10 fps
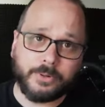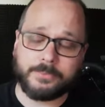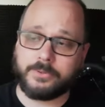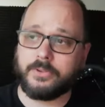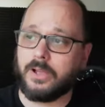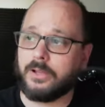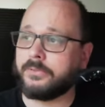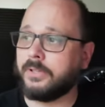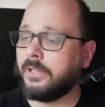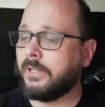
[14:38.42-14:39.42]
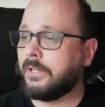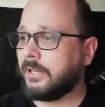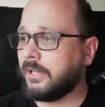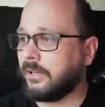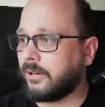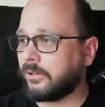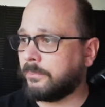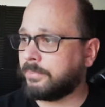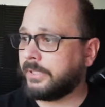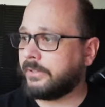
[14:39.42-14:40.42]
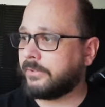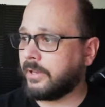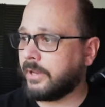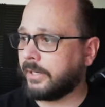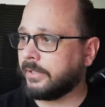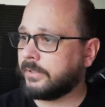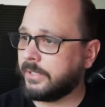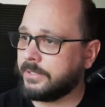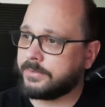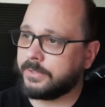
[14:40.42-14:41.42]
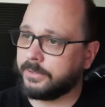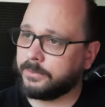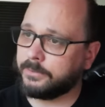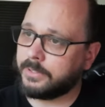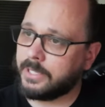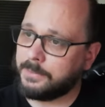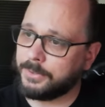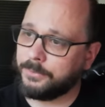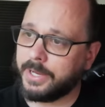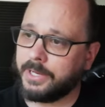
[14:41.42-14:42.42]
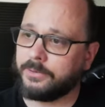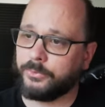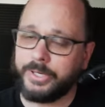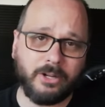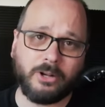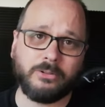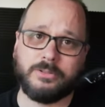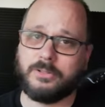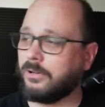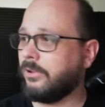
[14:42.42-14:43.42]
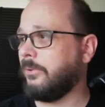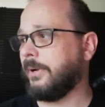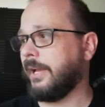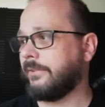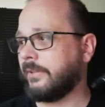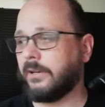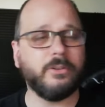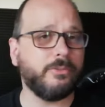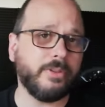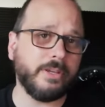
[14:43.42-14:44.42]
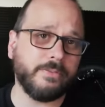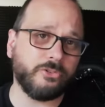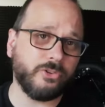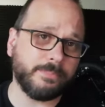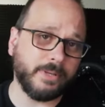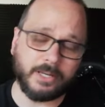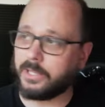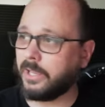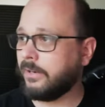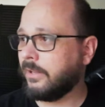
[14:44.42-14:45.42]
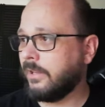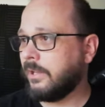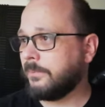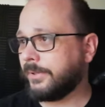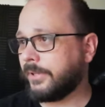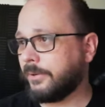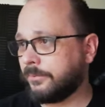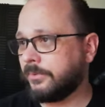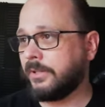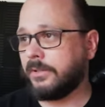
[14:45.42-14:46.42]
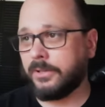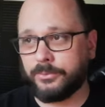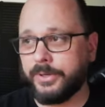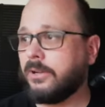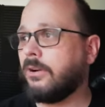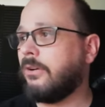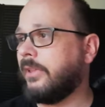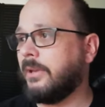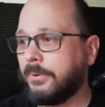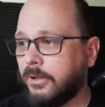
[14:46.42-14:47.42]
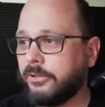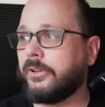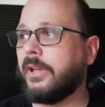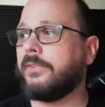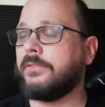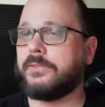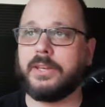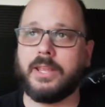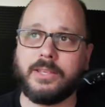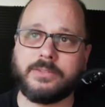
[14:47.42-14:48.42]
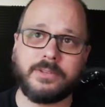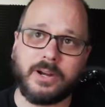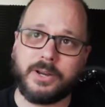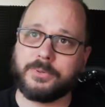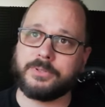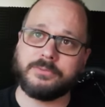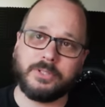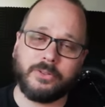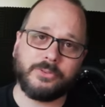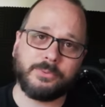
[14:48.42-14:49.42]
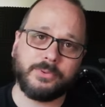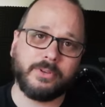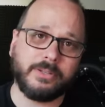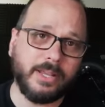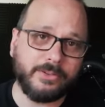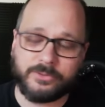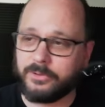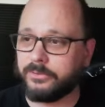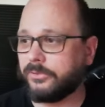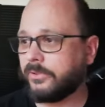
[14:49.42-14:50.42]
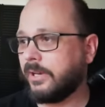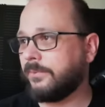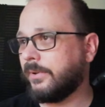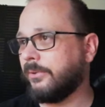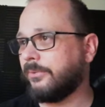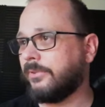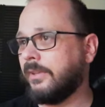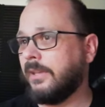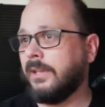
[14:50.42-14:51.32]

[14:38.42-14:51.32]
ripped us off, uh, our complete design. And so Hemingway recalled all the bikes. I don't know if they've been shipped any yet, but they, they did a recall. They apologized and said, hey, sorry, we, you know, this wasn't intentional. Just kind of one of those